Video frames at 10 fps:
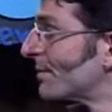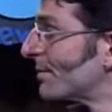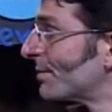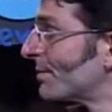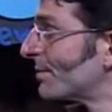
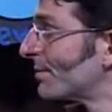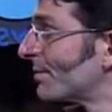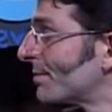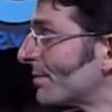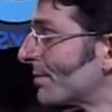
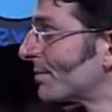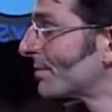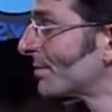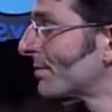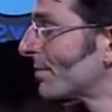
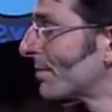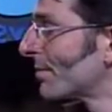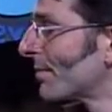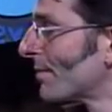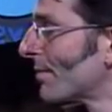
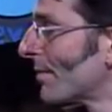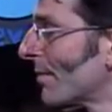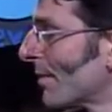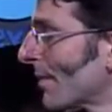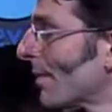
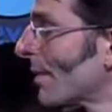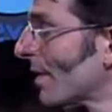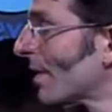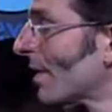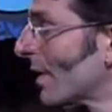
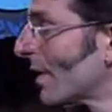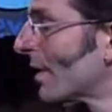[no speech]